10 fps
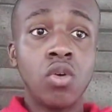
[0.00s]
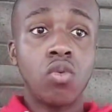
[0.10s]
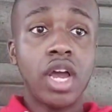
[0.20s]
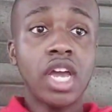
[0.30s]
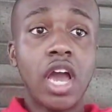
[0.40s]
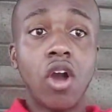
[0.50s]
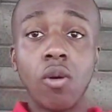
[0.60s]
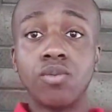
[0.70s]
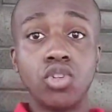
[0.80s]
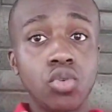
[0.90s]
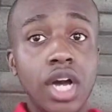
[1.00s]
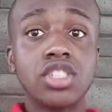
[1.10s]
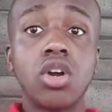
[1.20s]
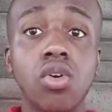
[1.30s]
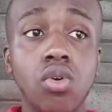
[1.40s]
right? I hope you
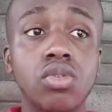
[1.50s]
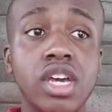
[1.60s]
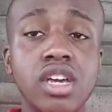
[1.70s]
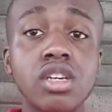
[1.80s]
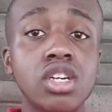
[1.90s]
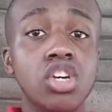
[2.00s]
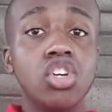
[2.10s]
guys are okay.